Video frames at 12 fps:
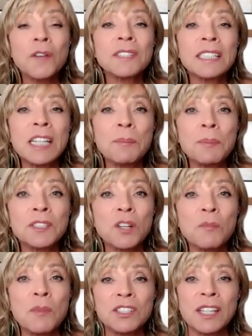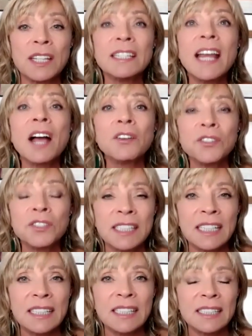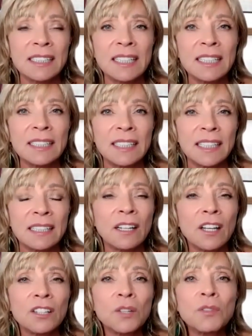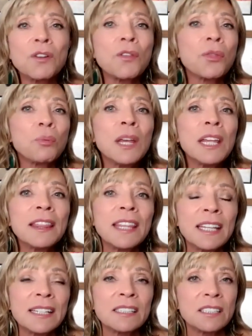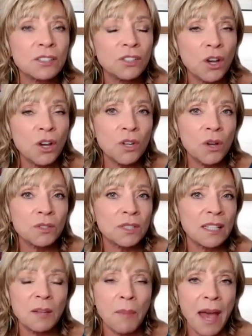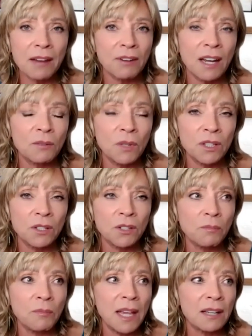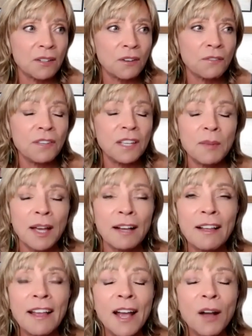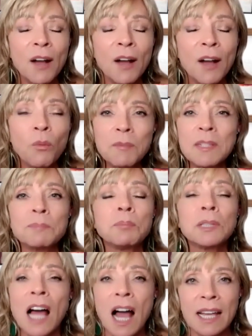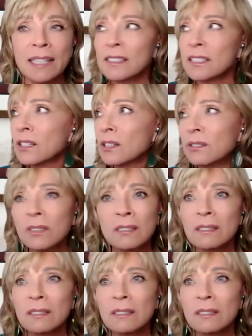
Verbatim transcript: You have to tip it so much that now you're seeing the ceiling. So okay. there are three things, no-nos in the background, whether you're male or female. One of them is blinds.